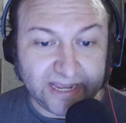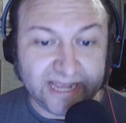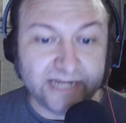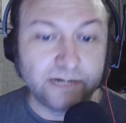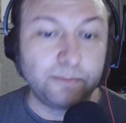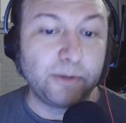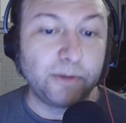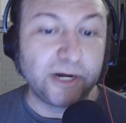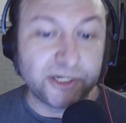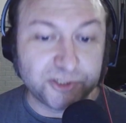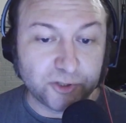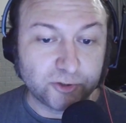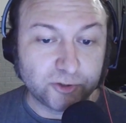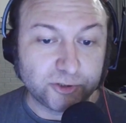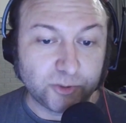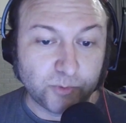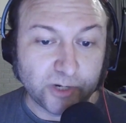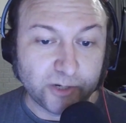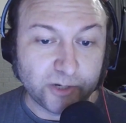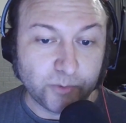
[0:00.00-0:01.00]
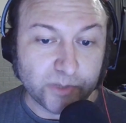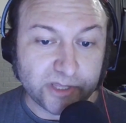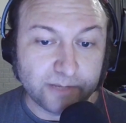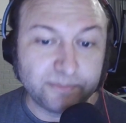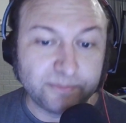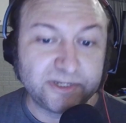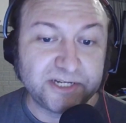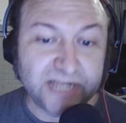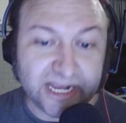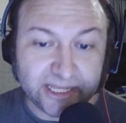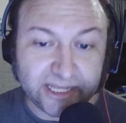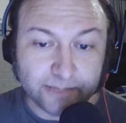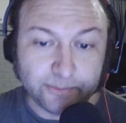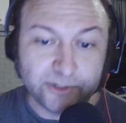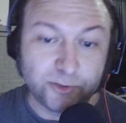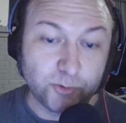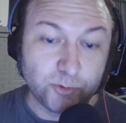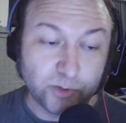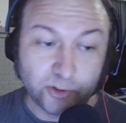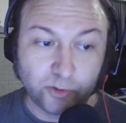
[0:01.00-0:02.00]
to bring a social worker with them to take them
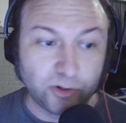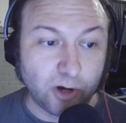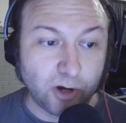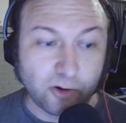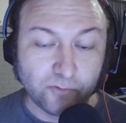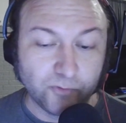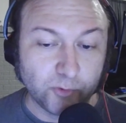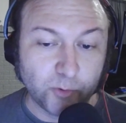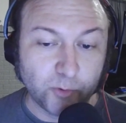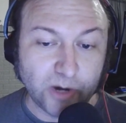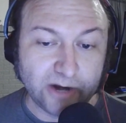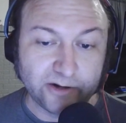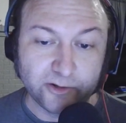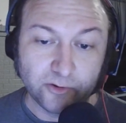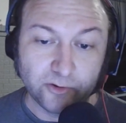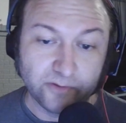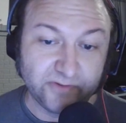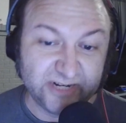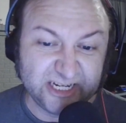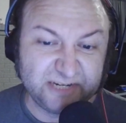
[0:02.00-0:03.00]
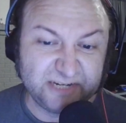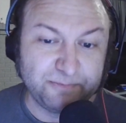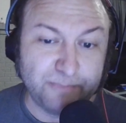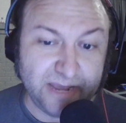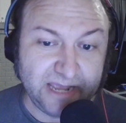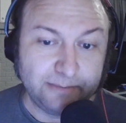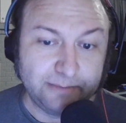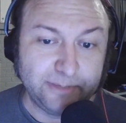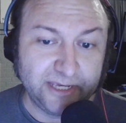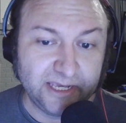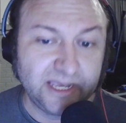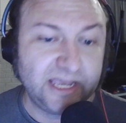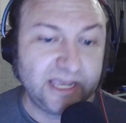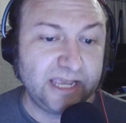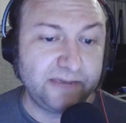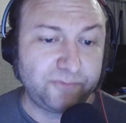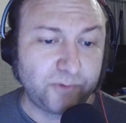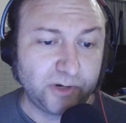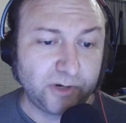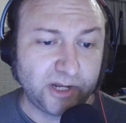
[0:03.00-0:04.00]
into an overcrowded orphanage, maybe,
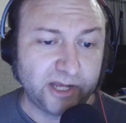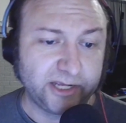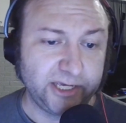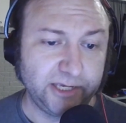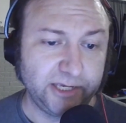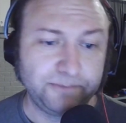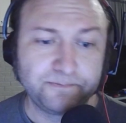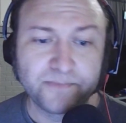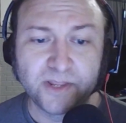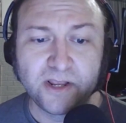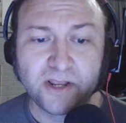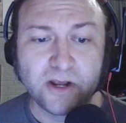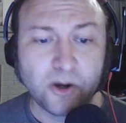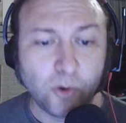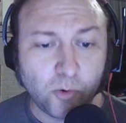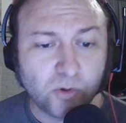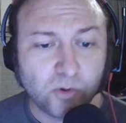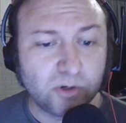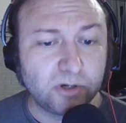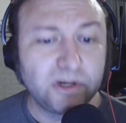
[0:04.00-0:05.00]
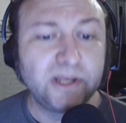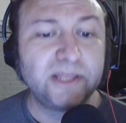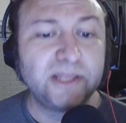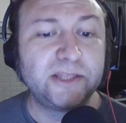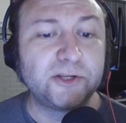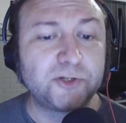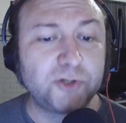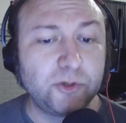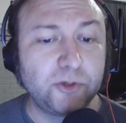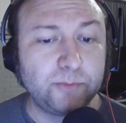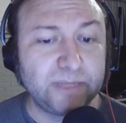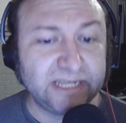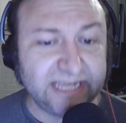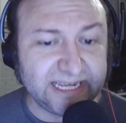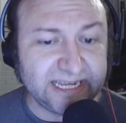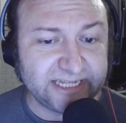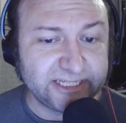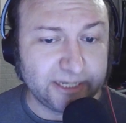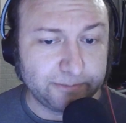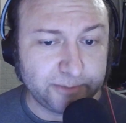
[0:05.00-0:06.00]
if we're lucky. Or they'll scoop the
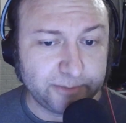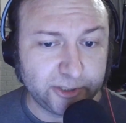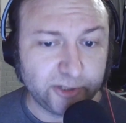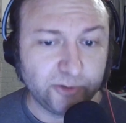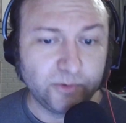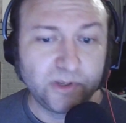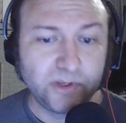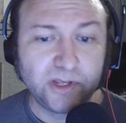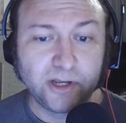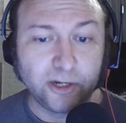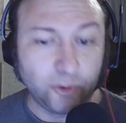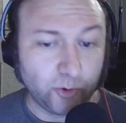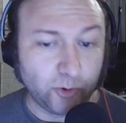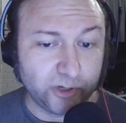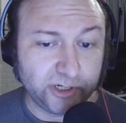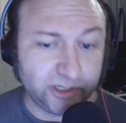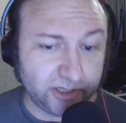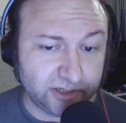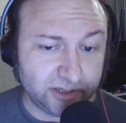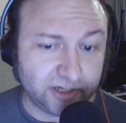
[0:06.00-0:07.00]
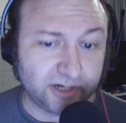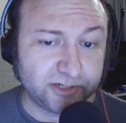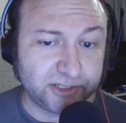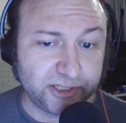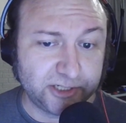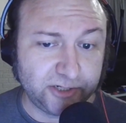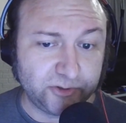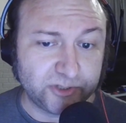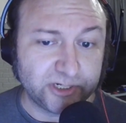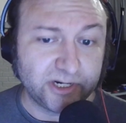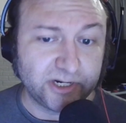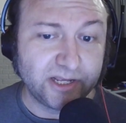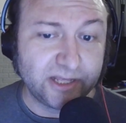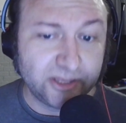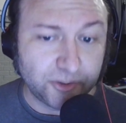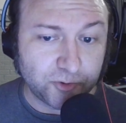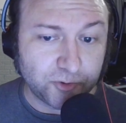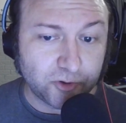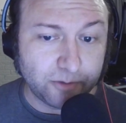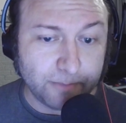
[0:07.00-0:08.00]
kids up too. According to the Constitution,
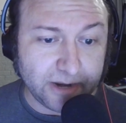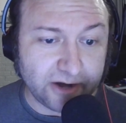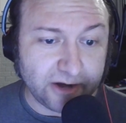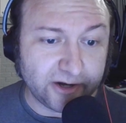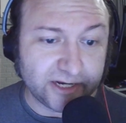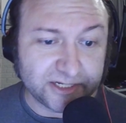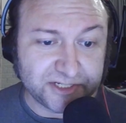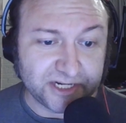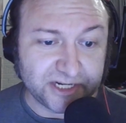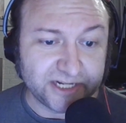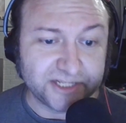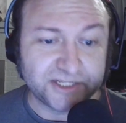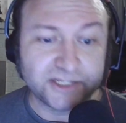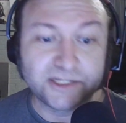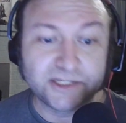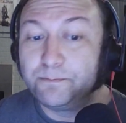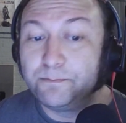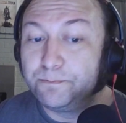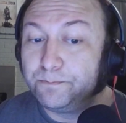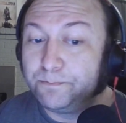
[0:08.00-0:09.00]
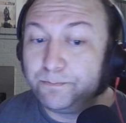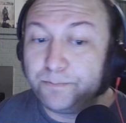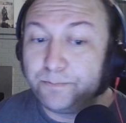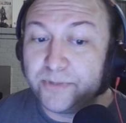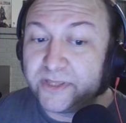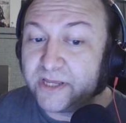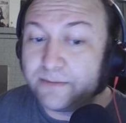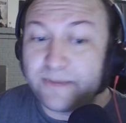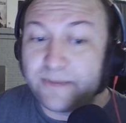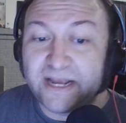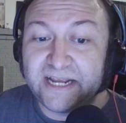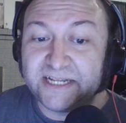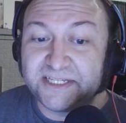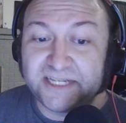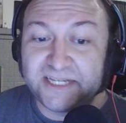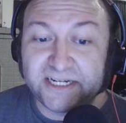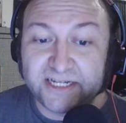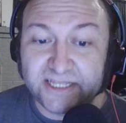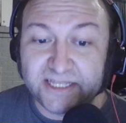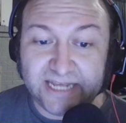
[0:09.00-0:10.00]
those are American citizens. But they might get
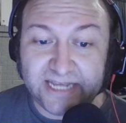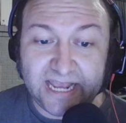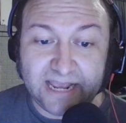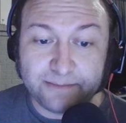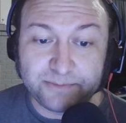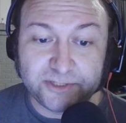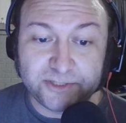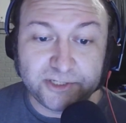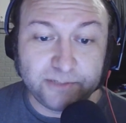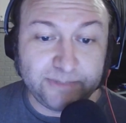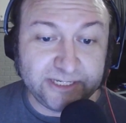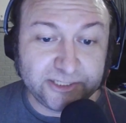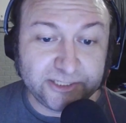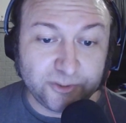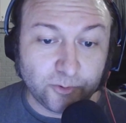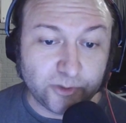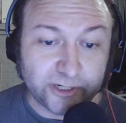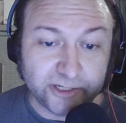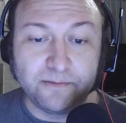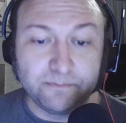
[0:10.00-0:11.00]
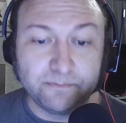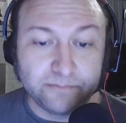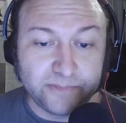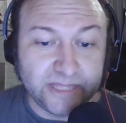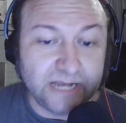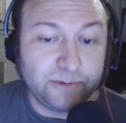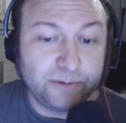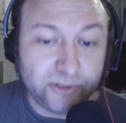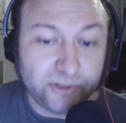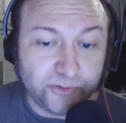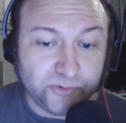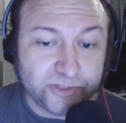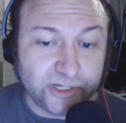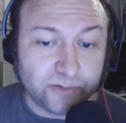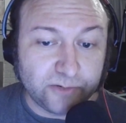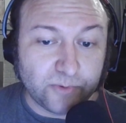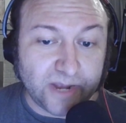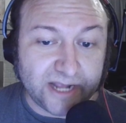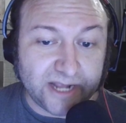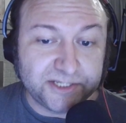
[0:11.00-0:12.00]
sent to the camps to be sorted. They will lose their
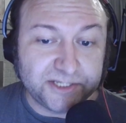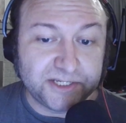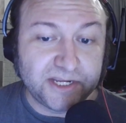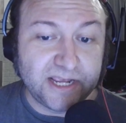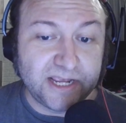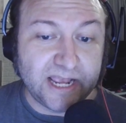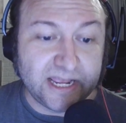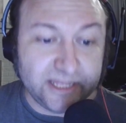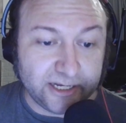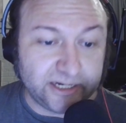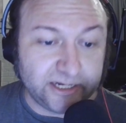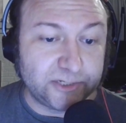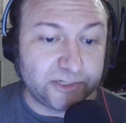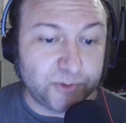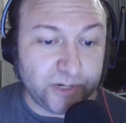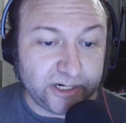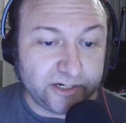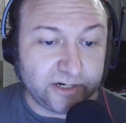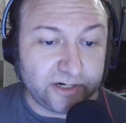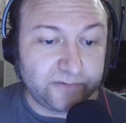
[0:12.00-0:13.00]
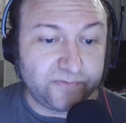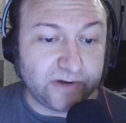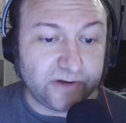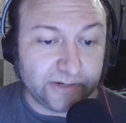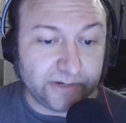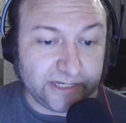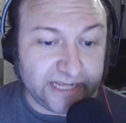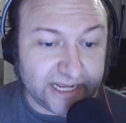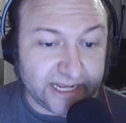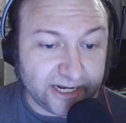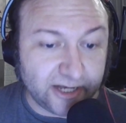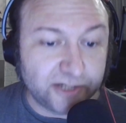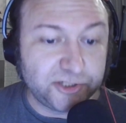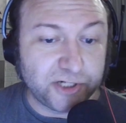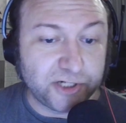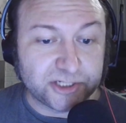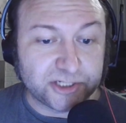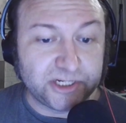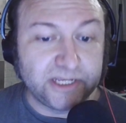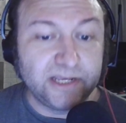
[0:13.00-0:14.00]
rights, and they'll get treated unfairly and
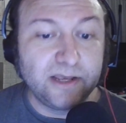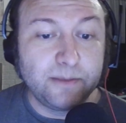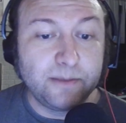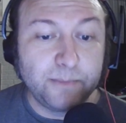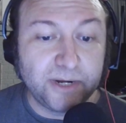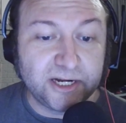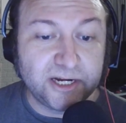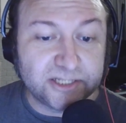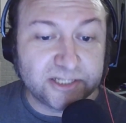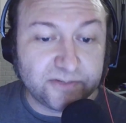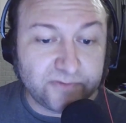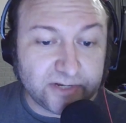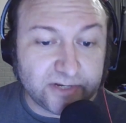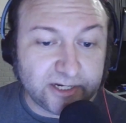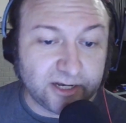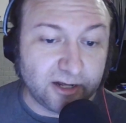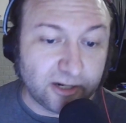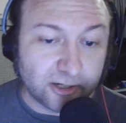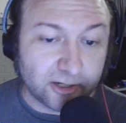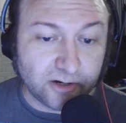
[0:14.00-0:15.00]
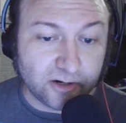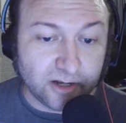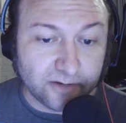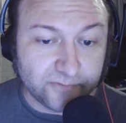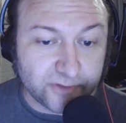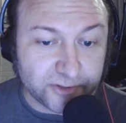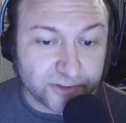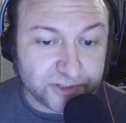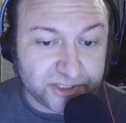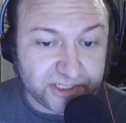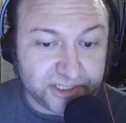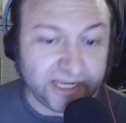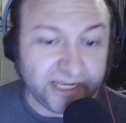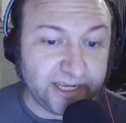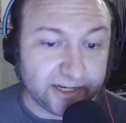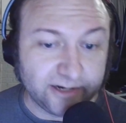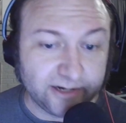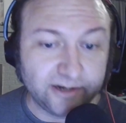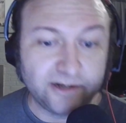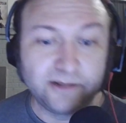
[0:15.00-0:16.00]
unjustly because of the color of their
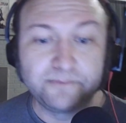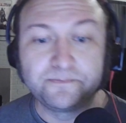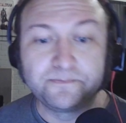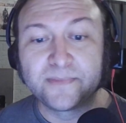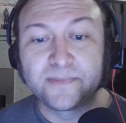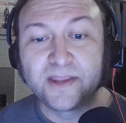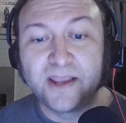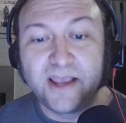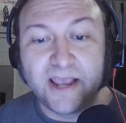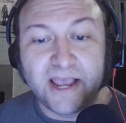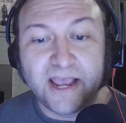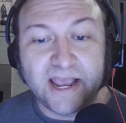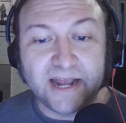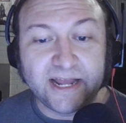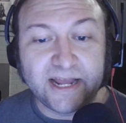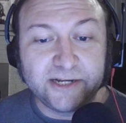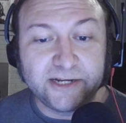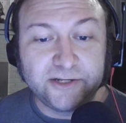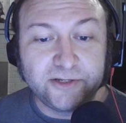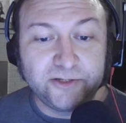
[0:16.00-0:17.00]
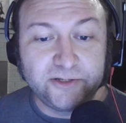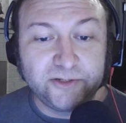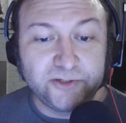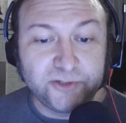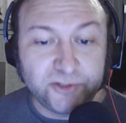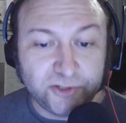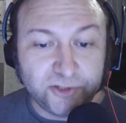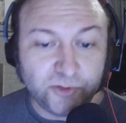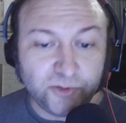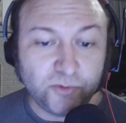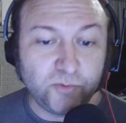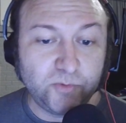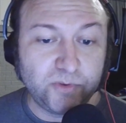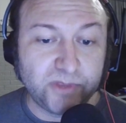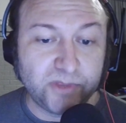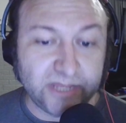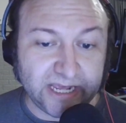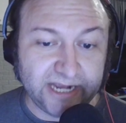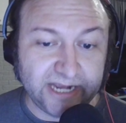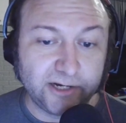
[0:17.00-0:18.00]
skin. And I do
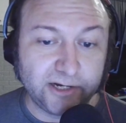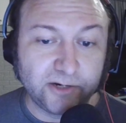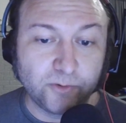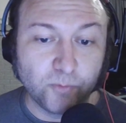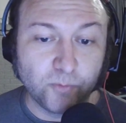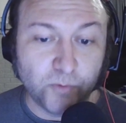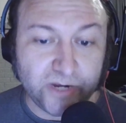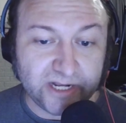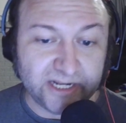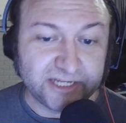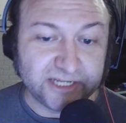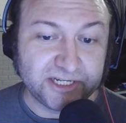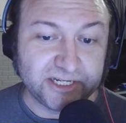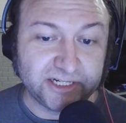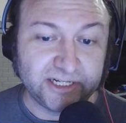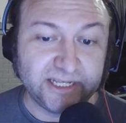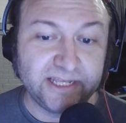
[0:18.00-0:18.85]
think, realistically,